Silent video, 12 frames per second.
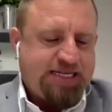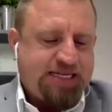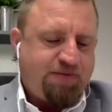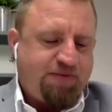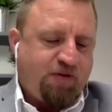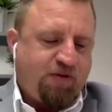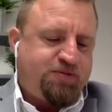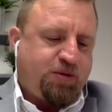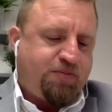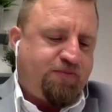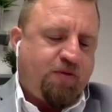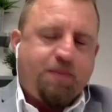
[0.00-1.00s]
tell for, to,
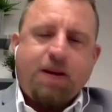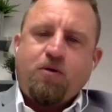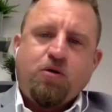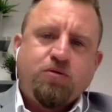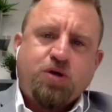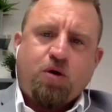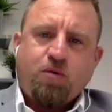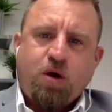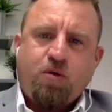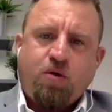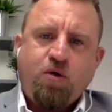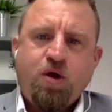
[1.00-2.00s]
for people who don't
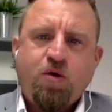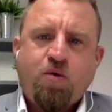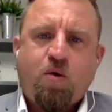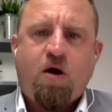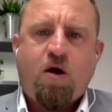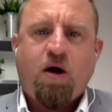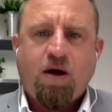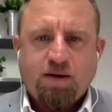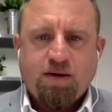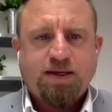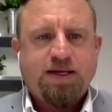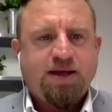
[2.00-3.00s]
know who you
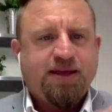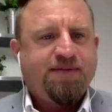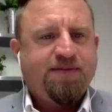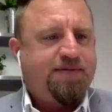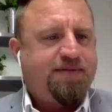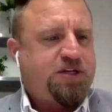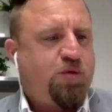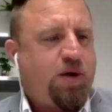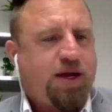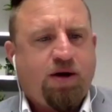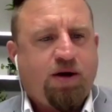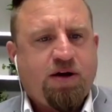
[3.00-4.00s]
are, give, give us a
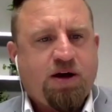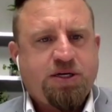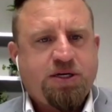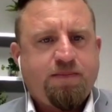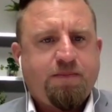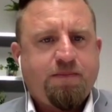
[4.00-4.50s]
quick introduction.